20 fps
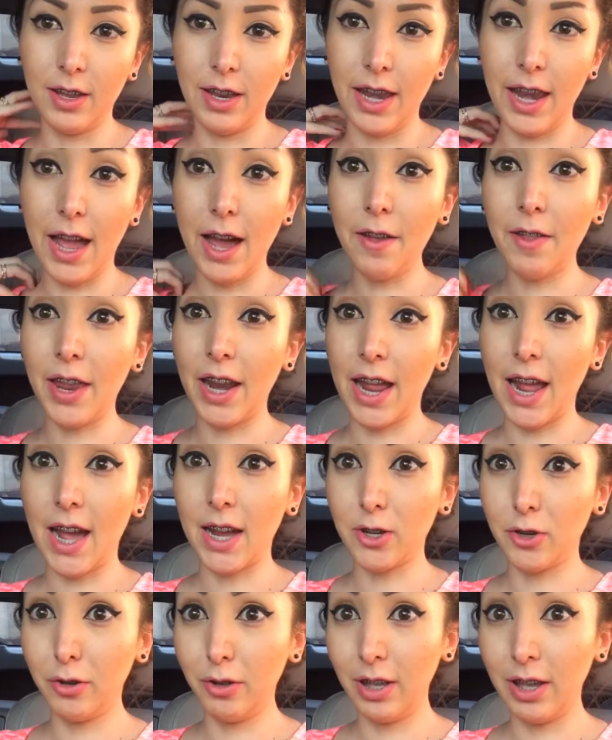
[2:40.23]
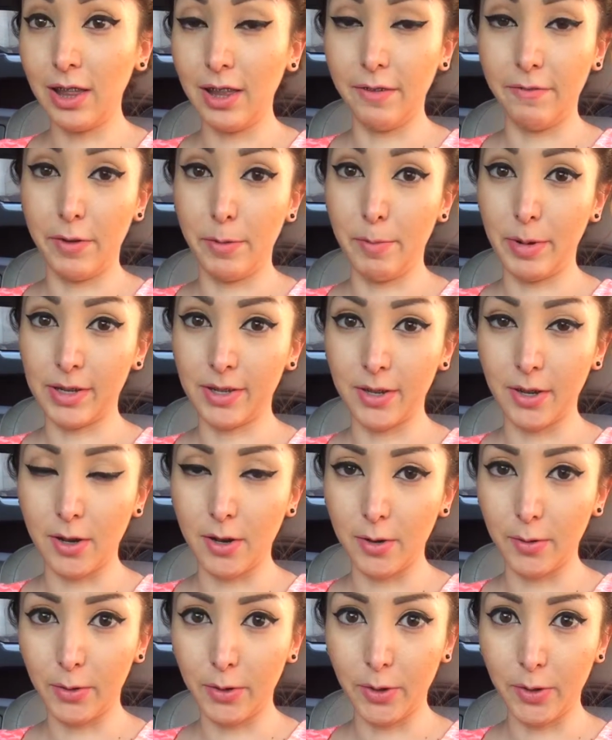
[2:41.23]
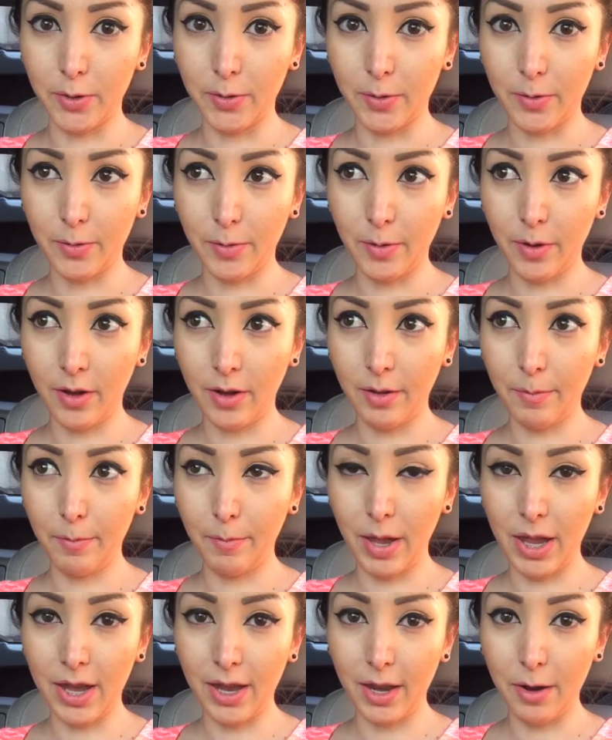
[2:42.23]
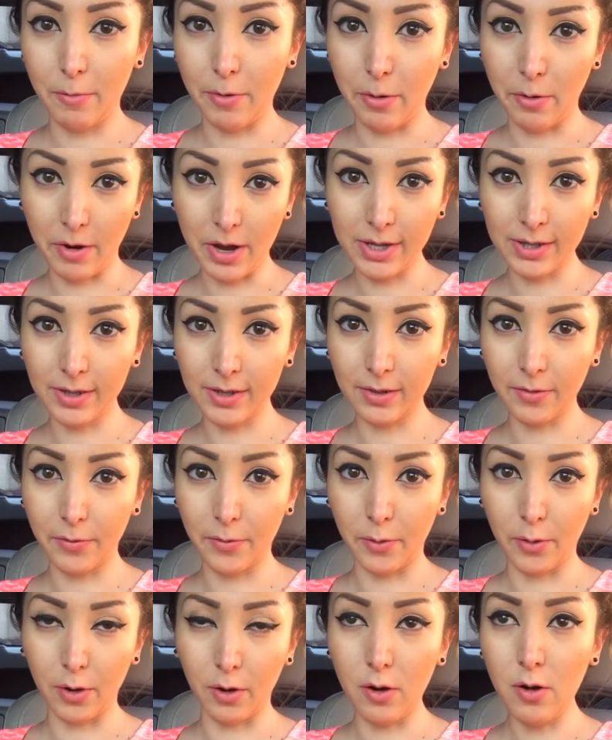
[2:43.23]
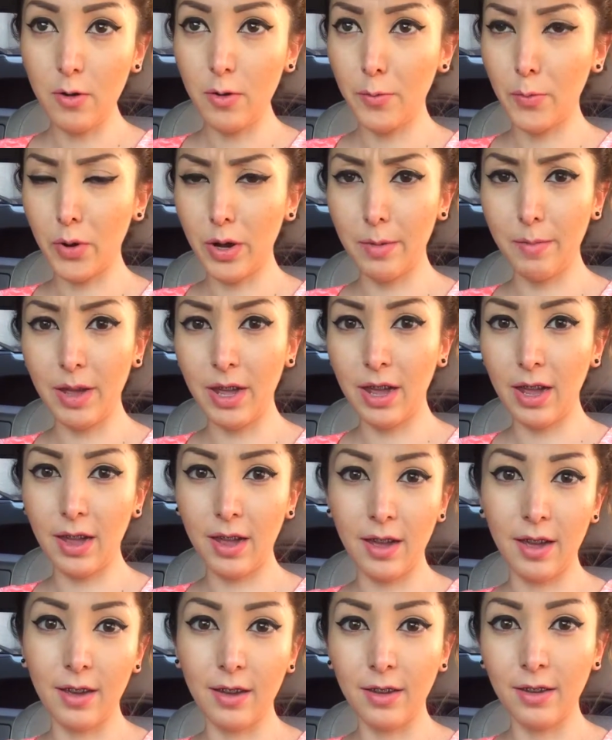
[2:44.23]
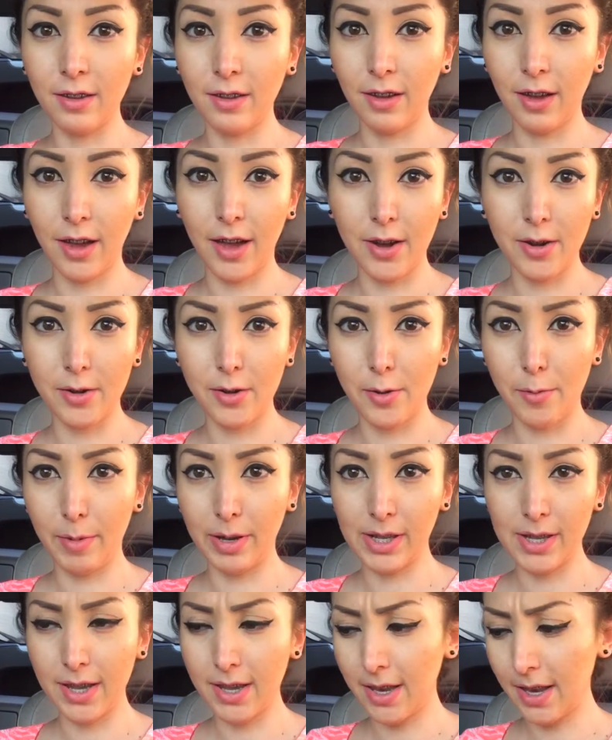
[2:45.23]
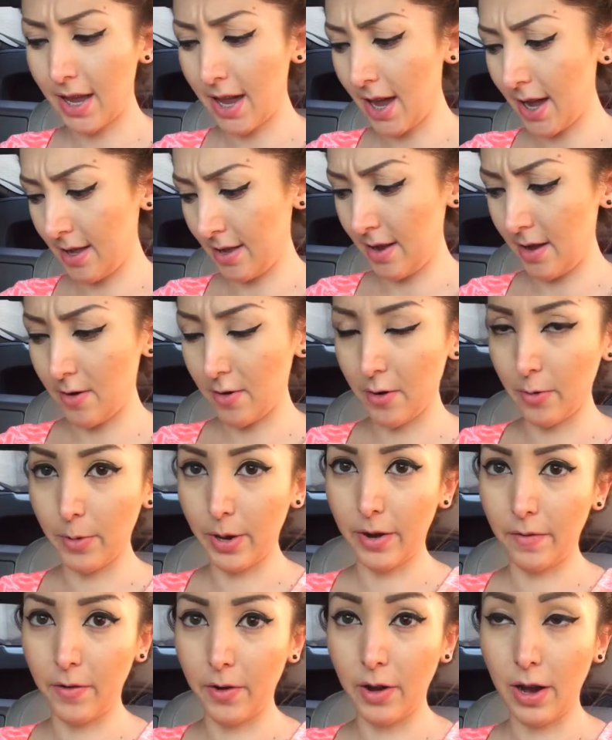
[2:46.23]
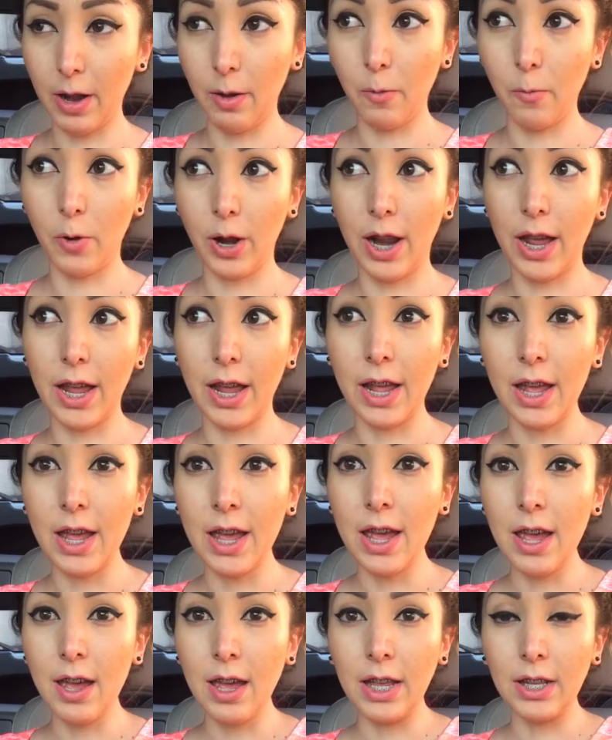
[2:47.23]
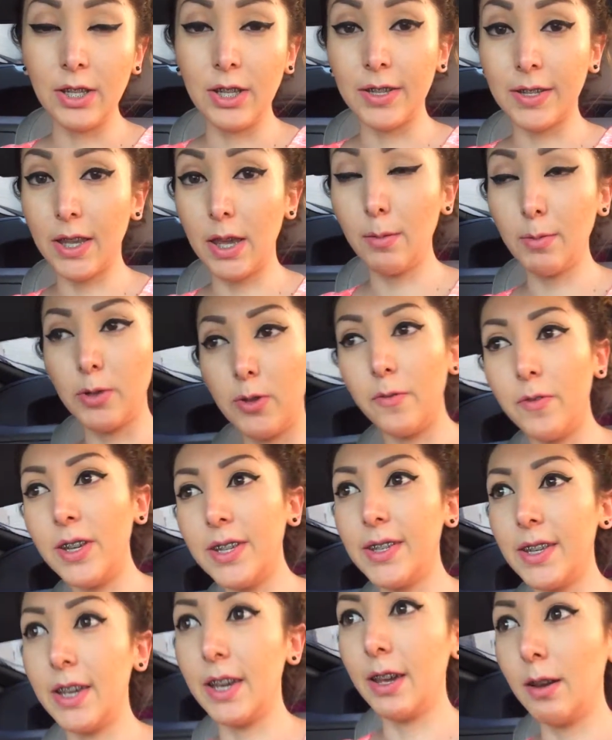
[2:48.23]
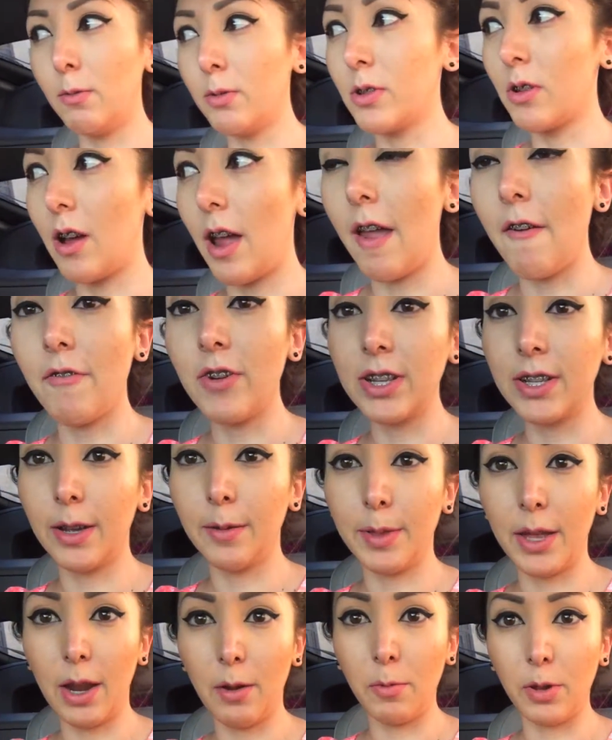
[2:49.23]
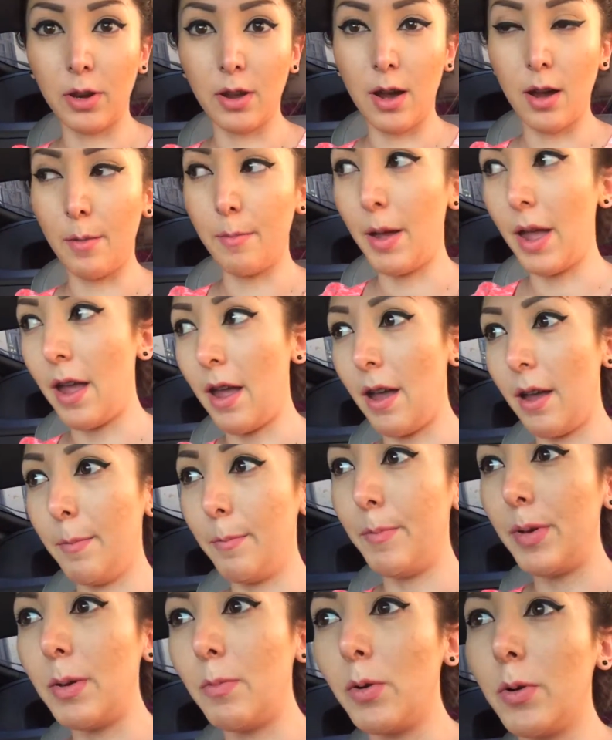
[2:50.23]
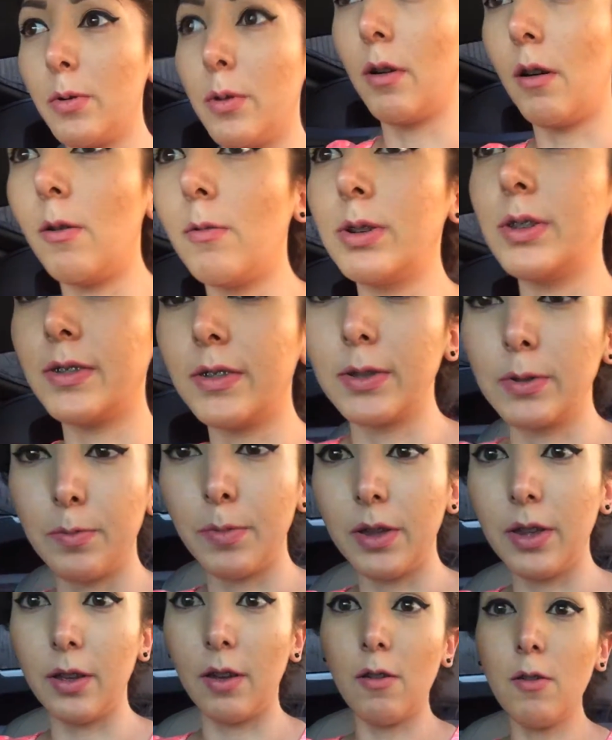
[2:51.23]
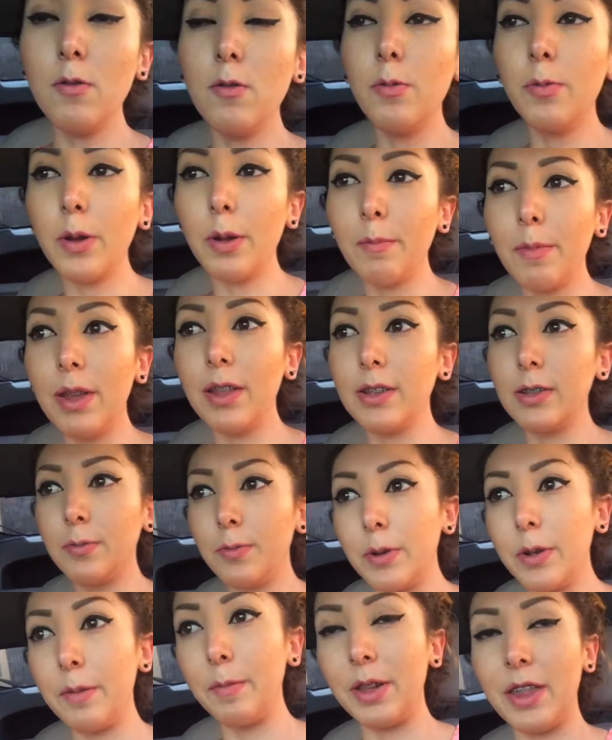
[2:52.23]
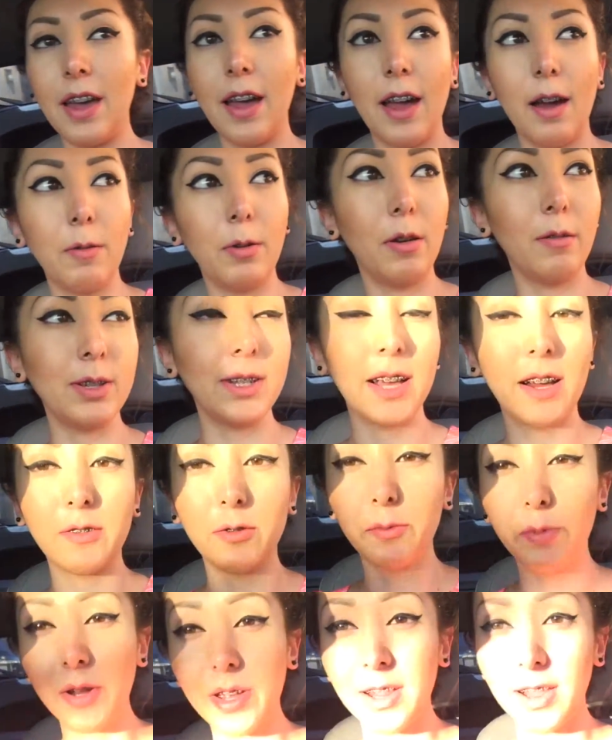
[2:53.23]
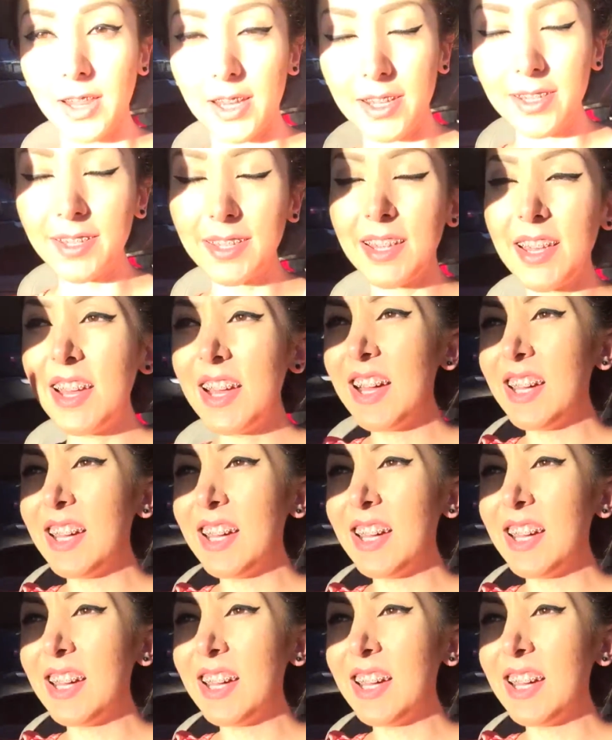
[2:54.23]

now that I actually live in Mexico, don't make any requests for, oh, bring me, I don't know, Mexican candy or whatever. And when I just came to visit, it was every time that I would come, people would always just be like, oh, bring me this, bring me that. I would always have to bring a list.